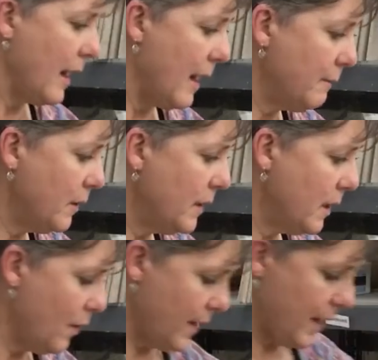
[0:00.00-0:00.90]
I'm going to
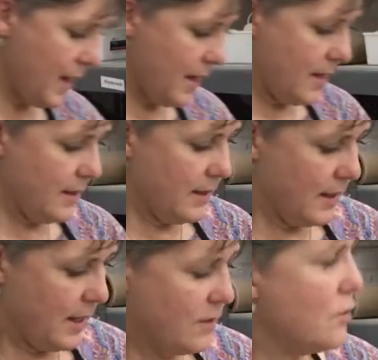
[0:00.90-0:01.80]
go ahead
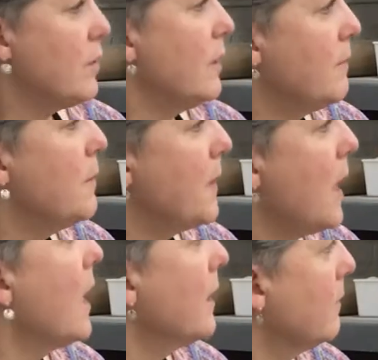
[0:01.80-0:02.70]
and trim the
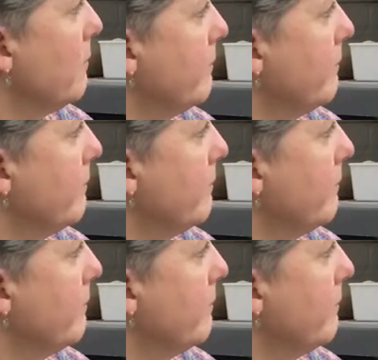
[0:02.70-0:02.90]
bottom.